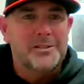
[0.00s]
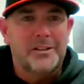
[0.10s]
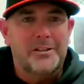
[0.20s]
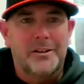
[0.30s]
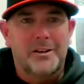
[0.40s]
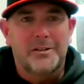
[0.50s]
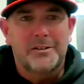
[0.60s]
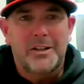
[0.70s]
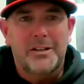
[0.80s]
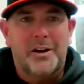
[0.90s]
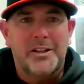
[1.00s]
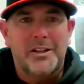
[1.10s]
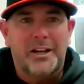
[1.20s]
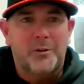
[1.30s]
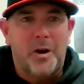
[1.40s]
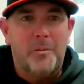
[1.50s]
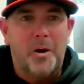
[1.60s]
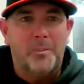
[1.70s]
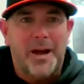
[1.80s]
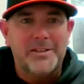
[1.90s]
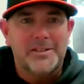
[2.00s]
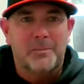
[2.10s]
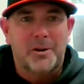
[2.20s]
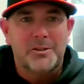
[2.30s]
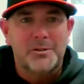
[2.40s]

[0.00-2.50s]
I said, hey, he finally got a ground ball past somebody,